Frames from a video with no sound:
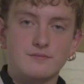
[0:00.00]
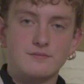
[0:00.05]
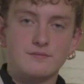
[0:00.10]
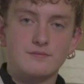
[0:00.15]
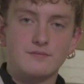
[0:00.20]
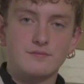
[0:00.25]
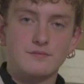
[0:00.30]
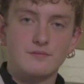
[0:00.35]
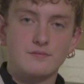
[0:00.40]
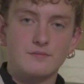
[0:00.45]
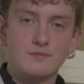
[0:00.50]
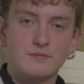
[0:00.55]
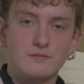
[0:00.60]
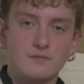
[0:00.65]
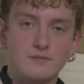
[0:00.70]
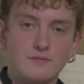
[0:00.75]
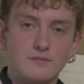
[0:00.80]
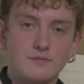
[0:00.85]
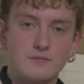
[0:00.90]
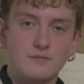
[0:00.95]

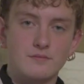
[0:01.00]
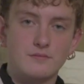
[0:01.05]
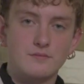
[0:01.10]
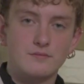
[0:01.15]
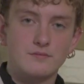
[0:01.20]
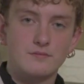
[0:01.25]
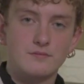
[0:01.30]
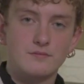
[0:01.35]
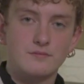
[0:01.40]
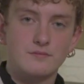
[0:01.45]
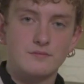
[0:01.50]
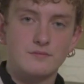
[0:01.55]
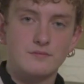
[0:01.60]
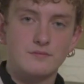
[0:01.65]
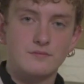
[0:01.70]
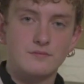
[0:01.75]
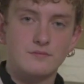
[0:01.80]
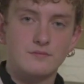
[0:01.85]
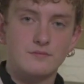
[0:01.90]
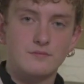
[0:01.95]

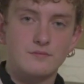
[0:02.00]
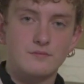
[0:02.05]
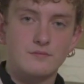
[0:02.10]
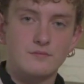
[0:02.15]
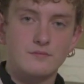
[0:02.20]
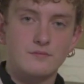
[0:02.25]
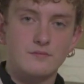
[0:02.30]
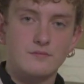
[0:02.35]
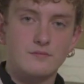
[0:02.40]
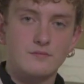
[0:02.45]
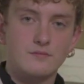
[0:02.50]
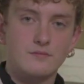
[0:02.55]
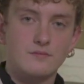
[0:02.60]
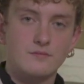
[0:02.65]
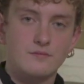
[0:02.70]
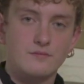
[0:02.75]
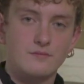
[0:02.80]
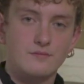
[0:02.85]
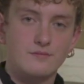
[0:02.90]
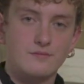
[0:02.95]

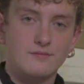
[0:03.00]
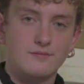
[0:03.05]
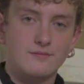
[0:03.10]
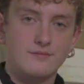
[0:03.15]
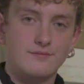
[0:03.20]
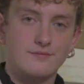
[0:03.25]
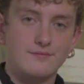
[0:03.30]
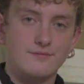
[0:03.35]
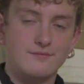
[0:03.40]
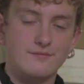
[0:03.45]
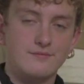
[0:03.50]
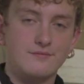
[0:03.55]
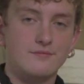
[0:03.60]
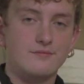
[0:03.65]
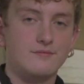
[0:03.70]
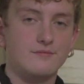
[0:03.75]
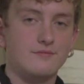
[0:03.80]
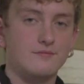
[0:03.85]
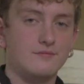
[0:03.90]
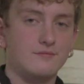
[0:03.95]

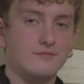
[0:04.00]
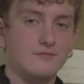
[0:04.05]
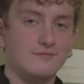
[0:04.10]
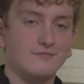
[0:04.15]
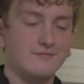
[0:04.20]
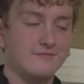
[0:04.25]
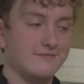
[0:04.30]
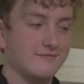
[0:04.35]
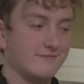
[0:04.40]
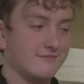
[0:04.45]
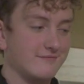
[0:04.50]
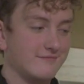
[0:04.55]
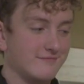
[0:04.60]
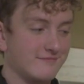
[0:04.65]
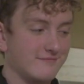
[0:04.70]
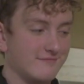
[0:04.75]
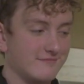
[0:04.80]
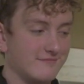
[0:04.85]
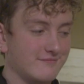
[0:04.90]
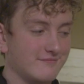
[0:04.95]

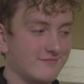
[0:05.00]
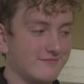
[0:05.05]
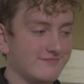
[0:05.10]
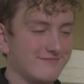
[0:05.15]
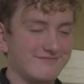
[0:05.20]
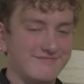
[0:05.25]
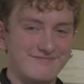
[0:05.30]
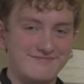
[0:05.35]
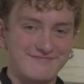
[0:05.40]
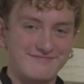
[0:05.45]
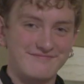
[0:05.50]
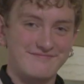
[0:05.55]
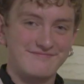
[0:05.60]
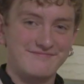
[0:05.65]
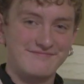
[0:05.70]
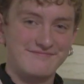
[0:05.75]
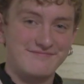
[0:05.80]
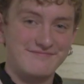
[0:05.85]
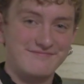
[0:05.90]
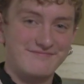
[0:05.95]

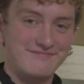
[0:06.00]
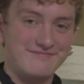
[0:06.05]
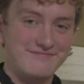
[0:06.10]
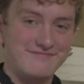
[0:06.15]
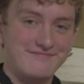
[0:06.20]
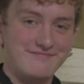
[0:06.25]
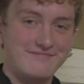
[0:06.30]
No words are spoken by the person on screen.